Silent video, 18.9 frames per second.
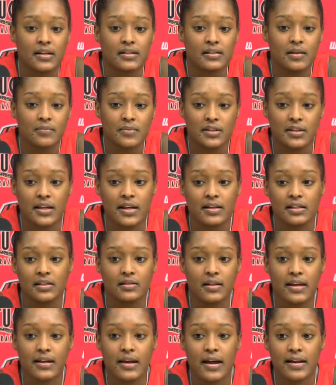it's something that's
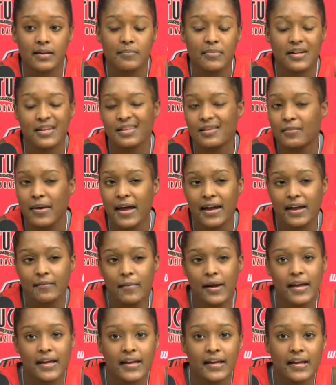like kind of been in the back of
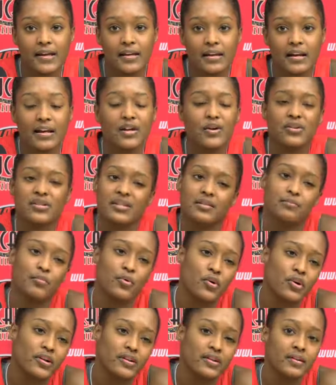my head, and I know it's
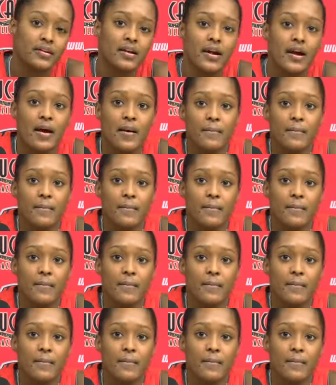important,